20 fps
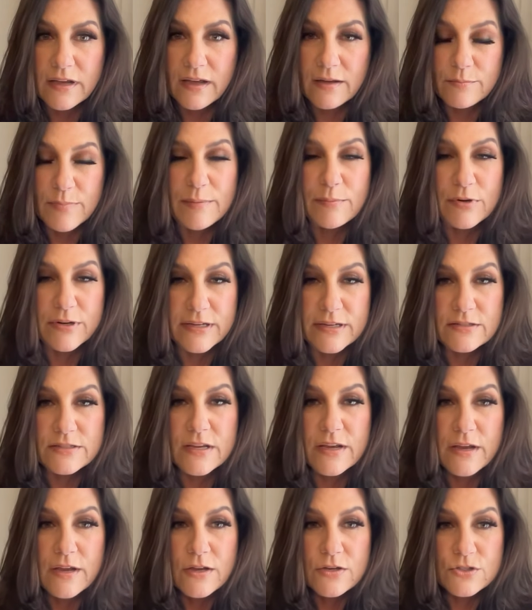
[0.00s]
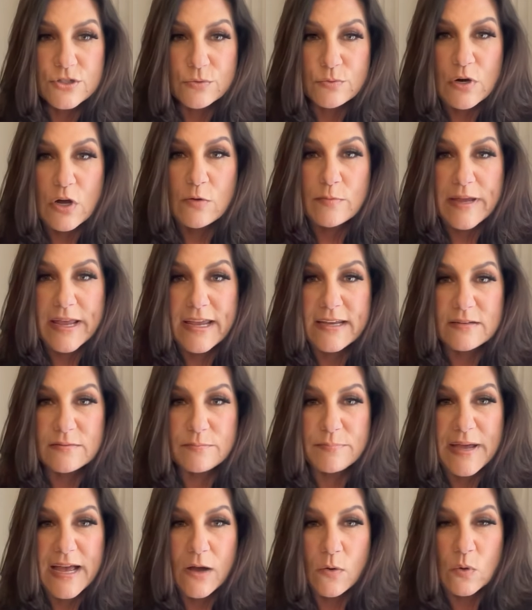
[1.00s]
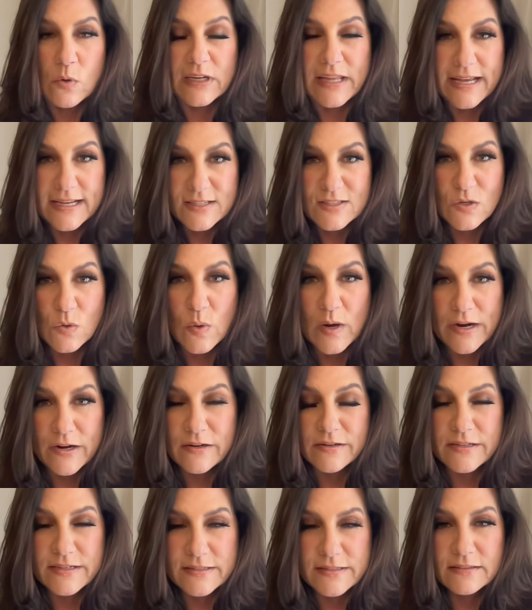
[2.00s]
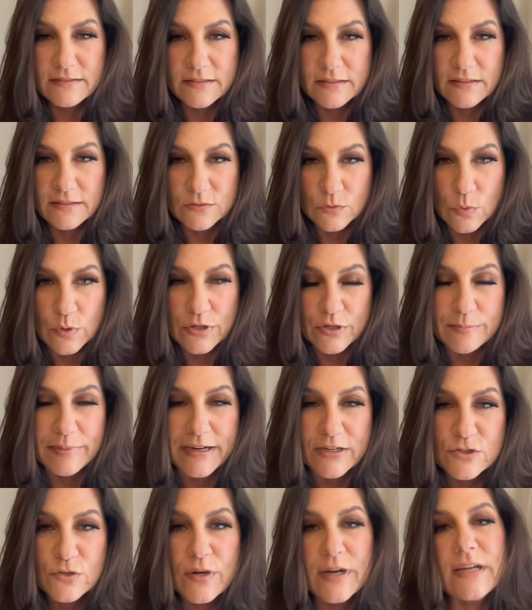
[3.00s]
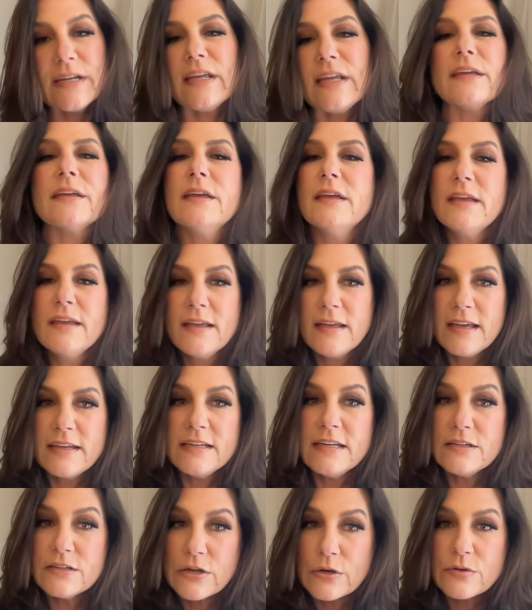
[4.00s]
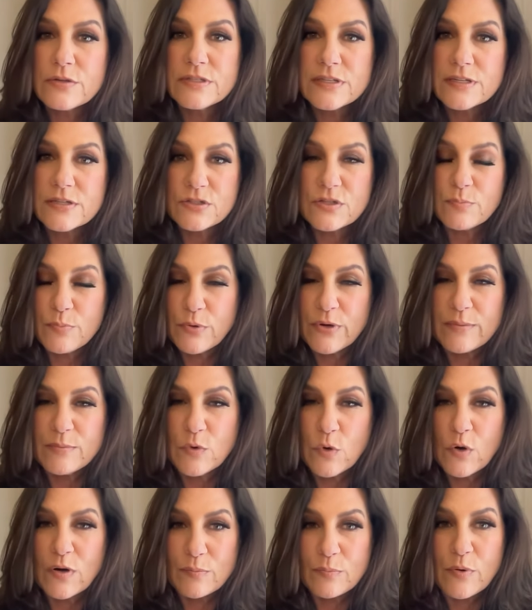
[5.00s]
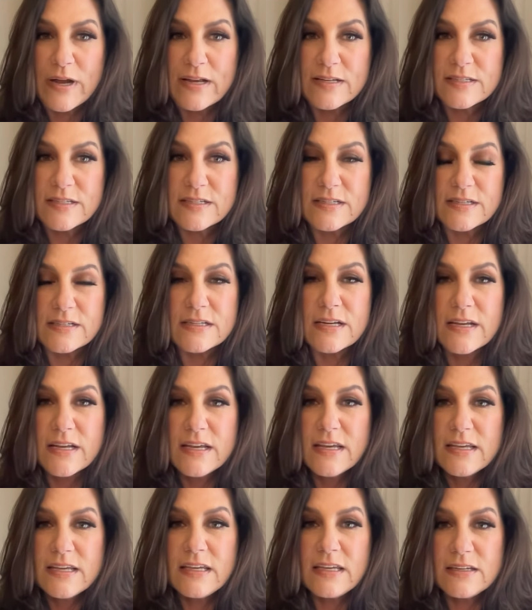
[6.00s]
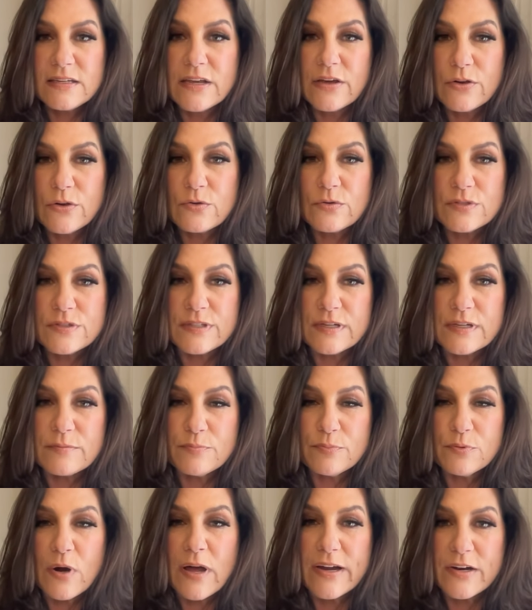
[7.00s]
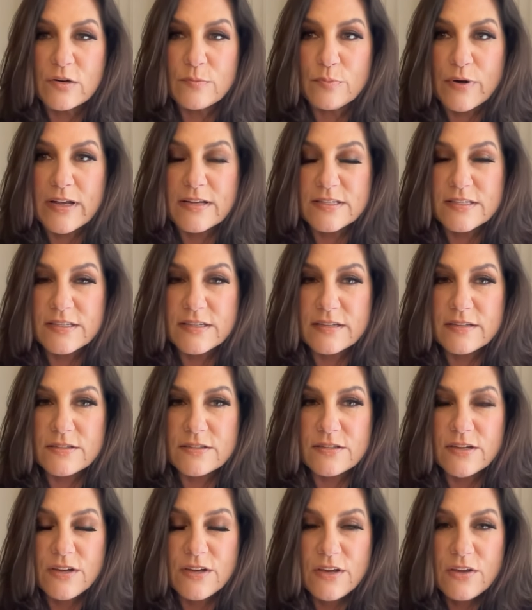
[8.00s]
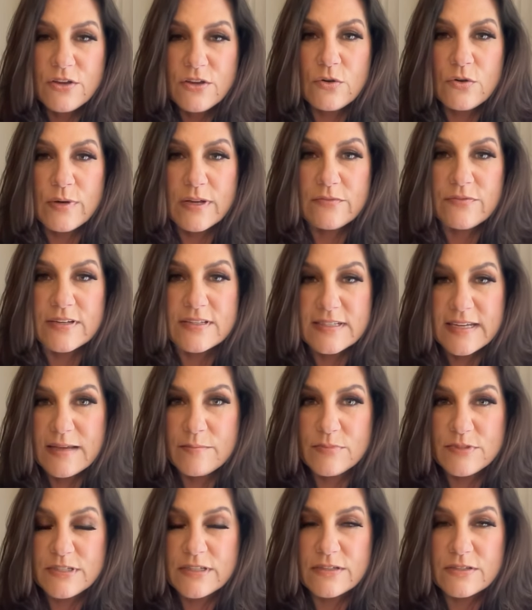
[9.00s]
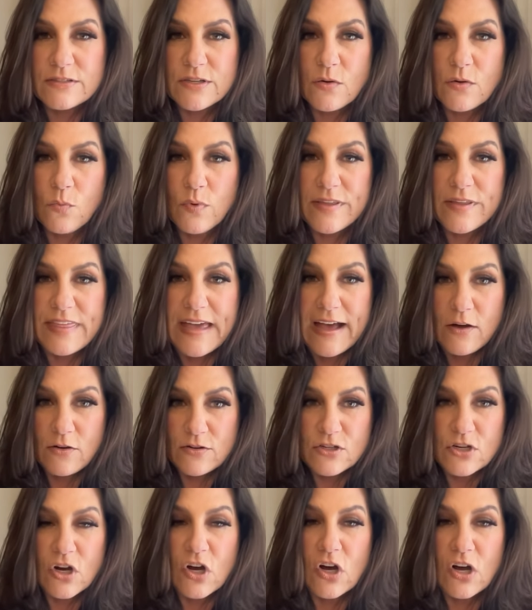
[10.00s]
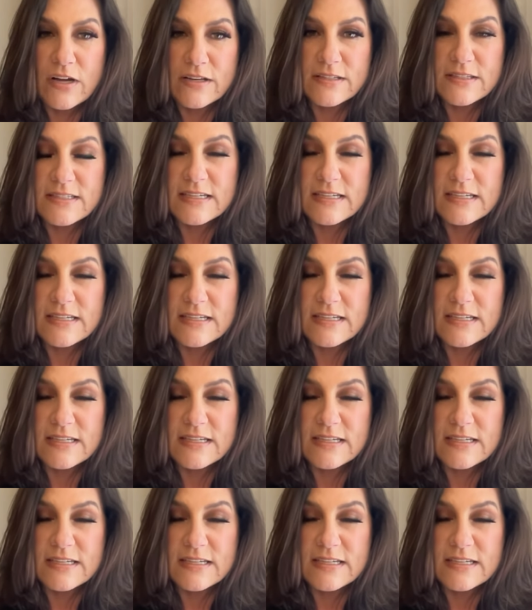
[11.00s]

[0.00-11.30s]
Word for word: Remember, he's Jerome Hayden Powell, Esquire. He's a, a lawyer by training, and he knows his Supreme Court precedent. He knows that prior presidents who have attempted without cause to